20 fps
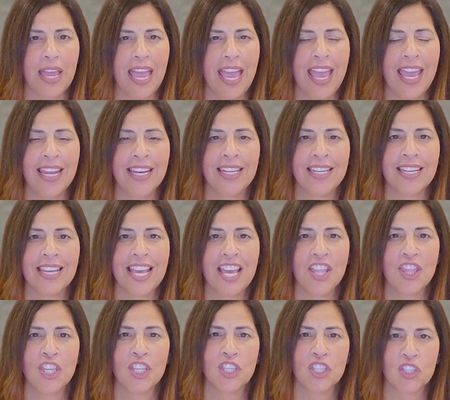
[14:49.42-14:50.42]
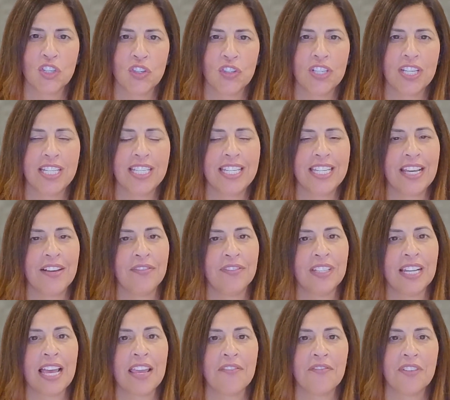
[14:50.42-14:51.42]
and the certainty of
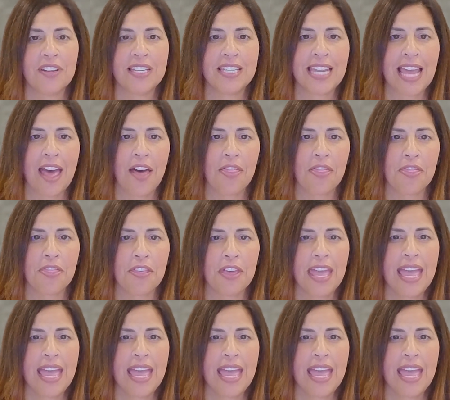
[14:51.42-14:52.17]
life and death,